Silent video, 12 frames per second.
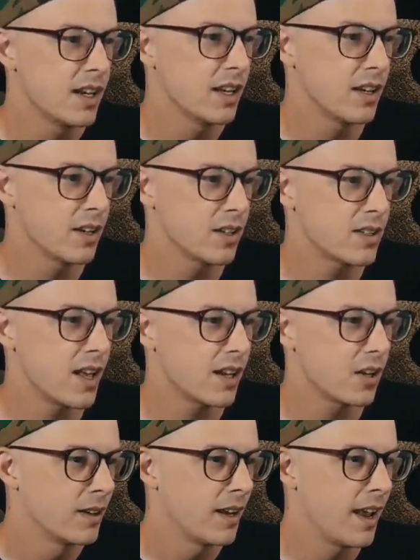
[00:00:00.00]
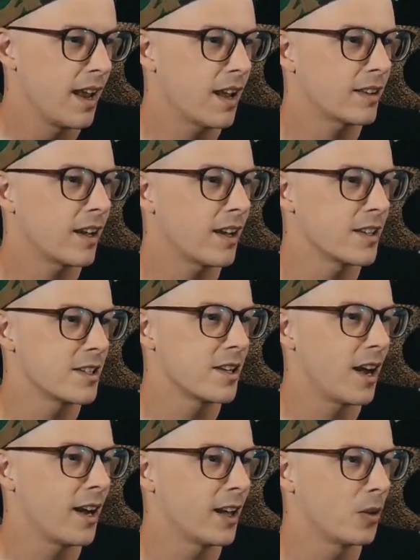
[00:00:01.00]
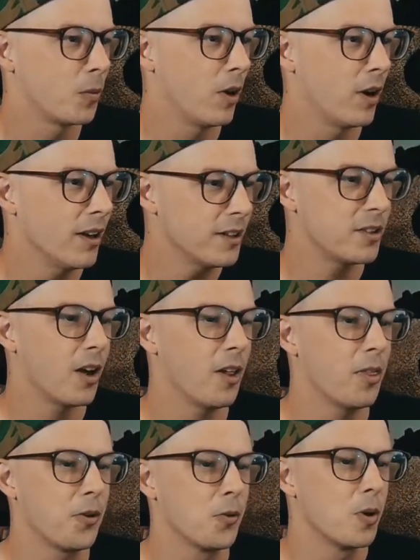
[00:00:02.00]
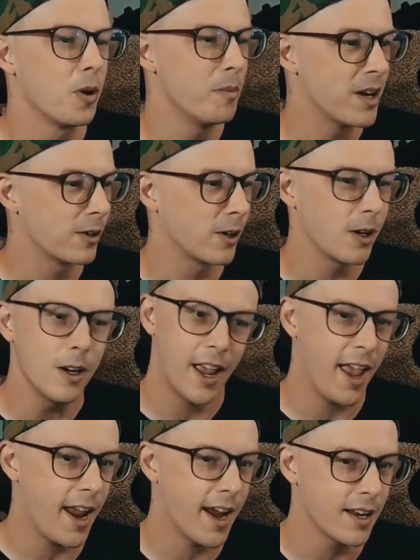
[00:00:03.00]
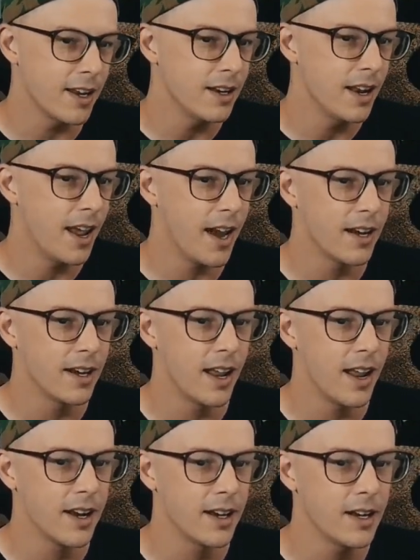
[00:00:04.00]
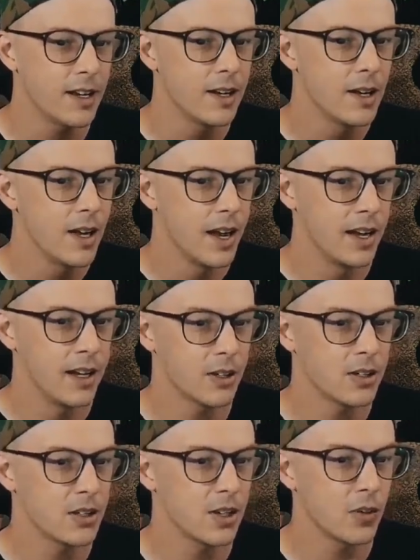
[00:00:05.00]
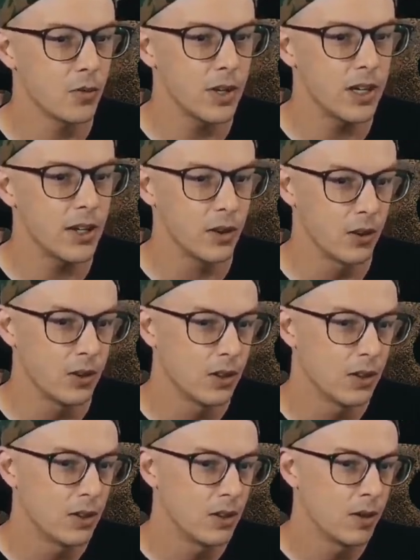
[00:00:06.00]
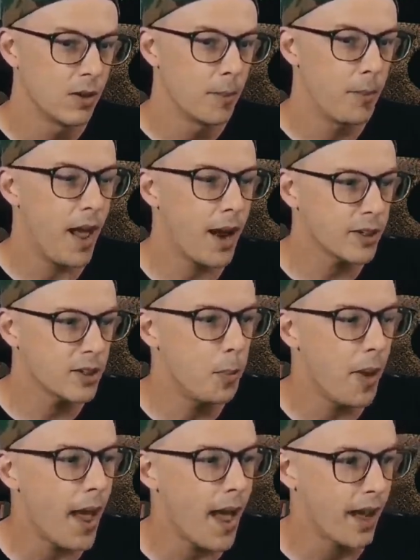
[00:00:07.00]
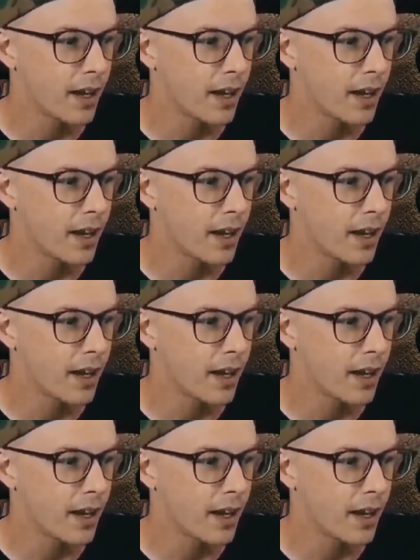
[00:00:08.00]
Here's that anti-style one done through a mirror. Hate it, hate it, hate it. And here it's done real. Back to back.